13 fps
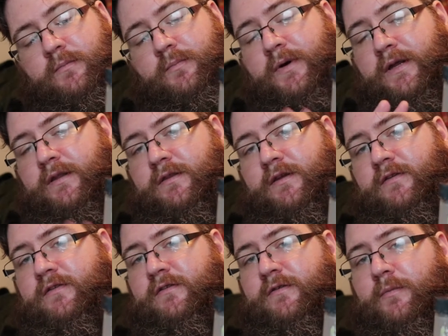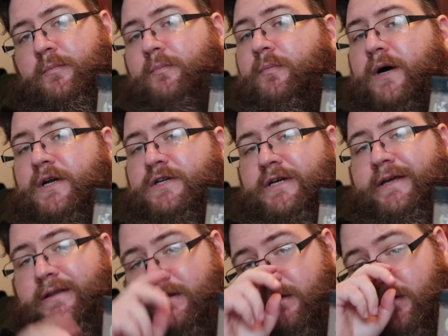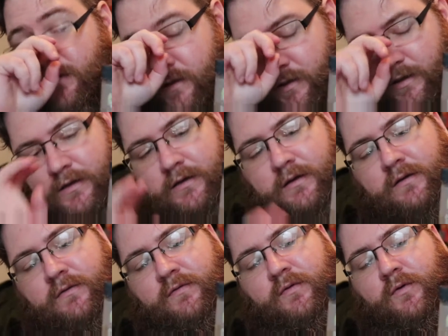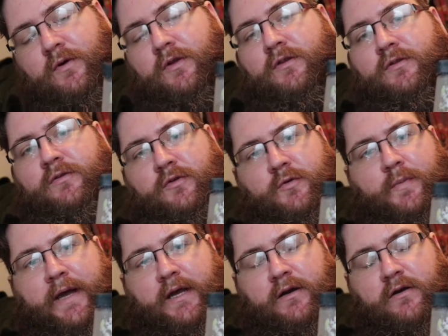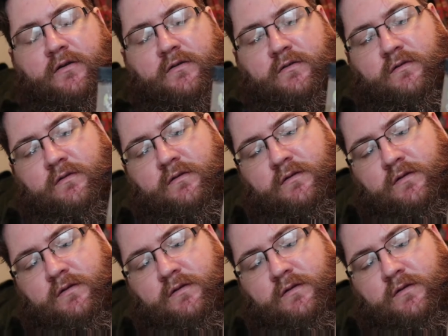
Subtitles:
but this is a budget for new painters.